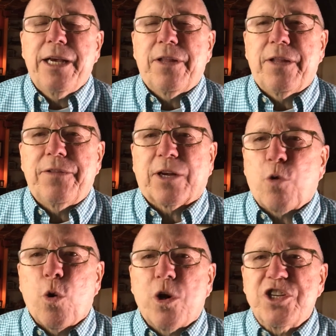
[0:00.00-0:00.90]
the
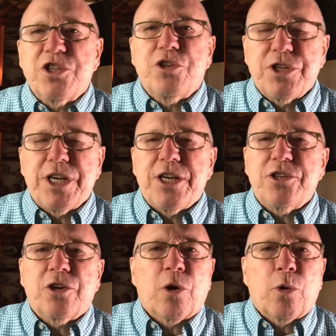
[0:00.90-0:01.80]
courses you're
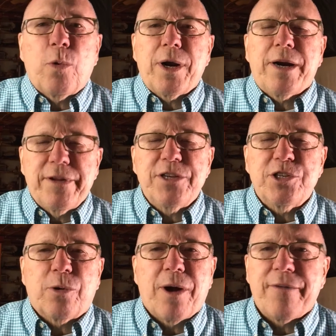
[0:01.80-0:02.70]
teaching or whatever it
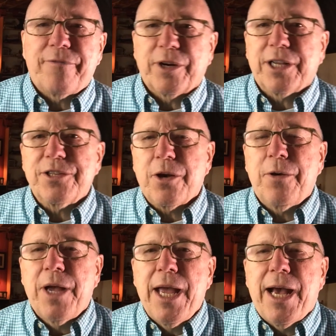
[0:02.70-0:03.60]
is you're offering. And
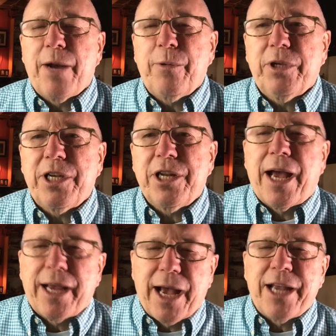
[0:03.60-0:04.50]
so
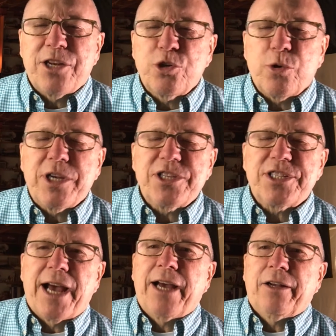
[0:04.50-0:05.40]
I enjoy his
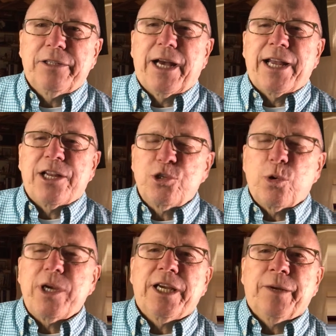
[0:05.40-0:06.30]
style, I
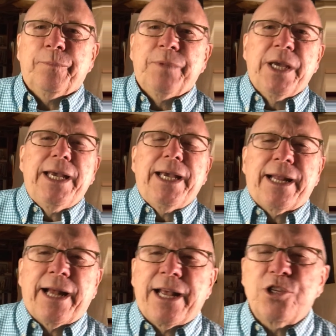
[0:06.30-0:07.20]
enjoy him,
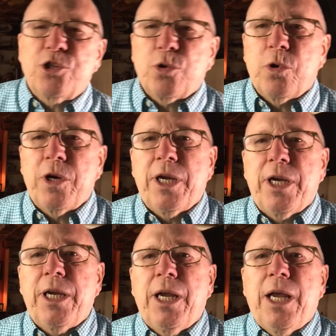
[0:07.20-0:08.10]
and I
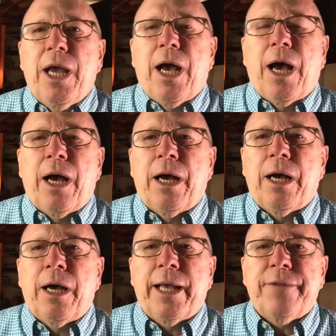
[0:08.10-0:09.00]
enjoy
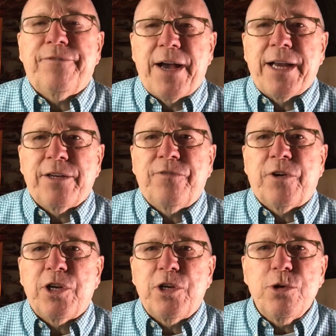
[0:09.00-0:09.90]
and find
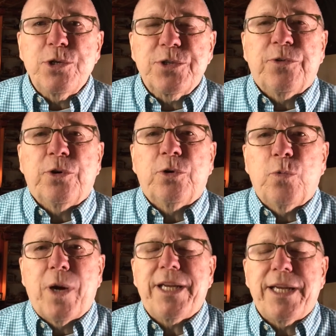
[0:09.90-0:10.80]
very useful
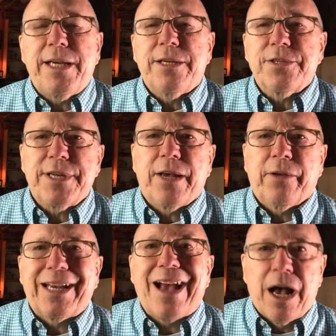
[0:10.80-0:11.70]
what he is
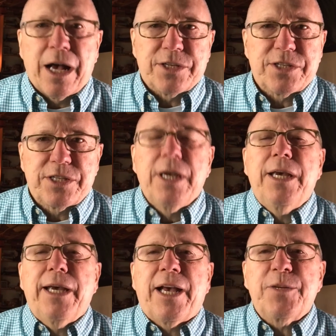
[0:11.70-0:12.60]
telling us
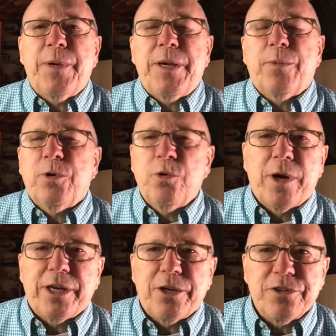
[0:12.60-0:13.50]
as people who
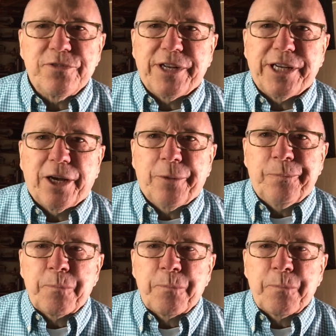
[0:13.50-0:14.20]
want to use video.